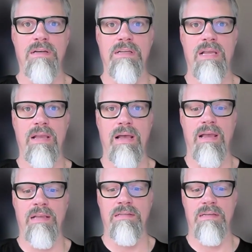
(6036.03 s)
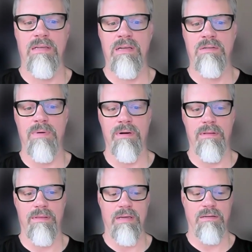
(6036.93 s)
AI is one of
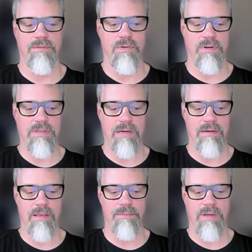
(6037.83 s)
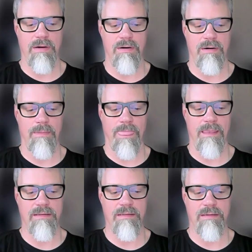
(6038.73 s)
the things, of course, that we are,
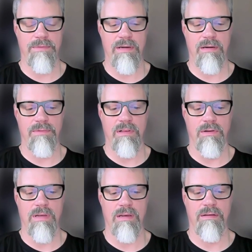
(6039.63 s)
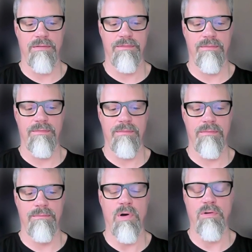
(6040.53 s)
as I said, we're looking
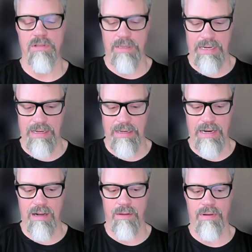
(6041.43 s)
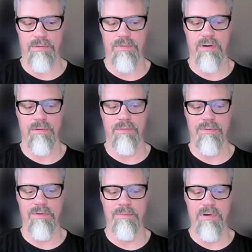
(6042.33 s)
mostly in now, and
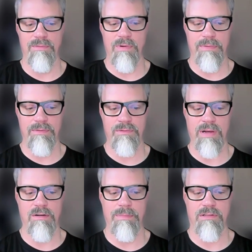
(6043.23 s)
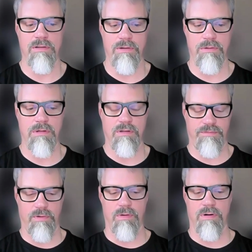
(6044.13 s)
we're trying to build solutions
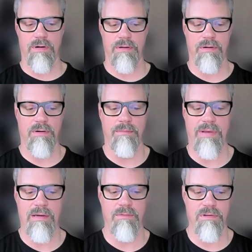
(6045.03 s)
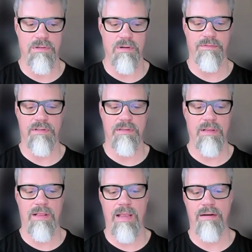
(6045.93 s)
for. Many will surface
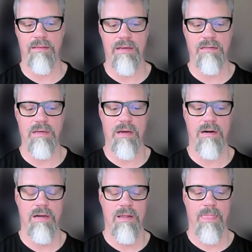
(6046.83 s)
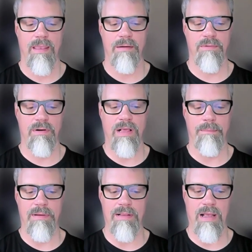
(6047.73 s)
later this year, and we're
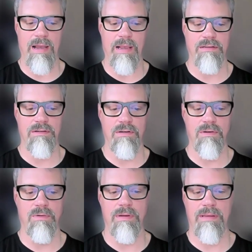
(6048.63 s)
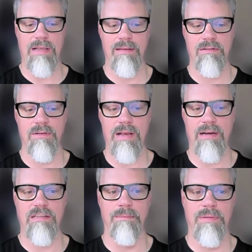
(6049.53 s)
helping clients to do. And that
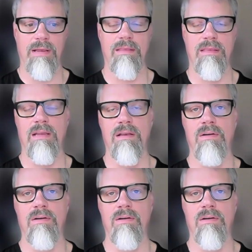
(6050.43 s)
is a big thing.